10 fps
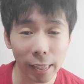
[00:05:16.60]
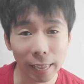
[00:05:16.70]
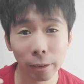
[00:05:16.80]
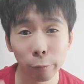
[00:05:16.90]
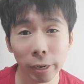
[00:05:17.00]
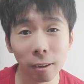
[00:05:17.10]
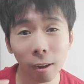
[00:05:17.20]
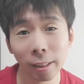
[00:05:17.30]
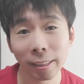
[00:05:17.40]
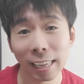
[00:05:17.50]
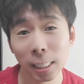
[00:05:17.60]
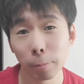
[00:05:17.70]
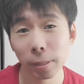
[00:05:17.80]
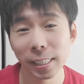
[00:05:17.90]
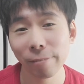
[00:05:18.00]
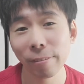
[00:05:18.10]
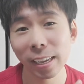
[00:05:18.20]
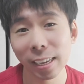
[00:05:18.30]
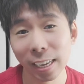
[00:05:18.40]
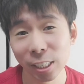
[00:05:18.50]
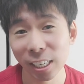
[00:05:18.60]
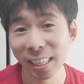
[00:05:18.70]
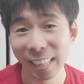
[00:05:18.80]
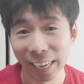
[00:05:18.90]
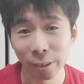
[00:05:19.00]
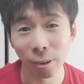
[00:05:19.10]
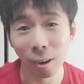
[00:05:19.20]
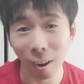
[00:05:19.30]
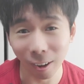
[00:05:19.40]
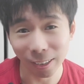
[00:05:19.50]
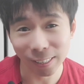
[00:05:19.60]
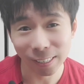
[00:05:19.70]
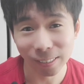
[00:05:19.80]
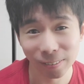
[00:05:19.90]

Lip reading: in recalling that specific kanji later on.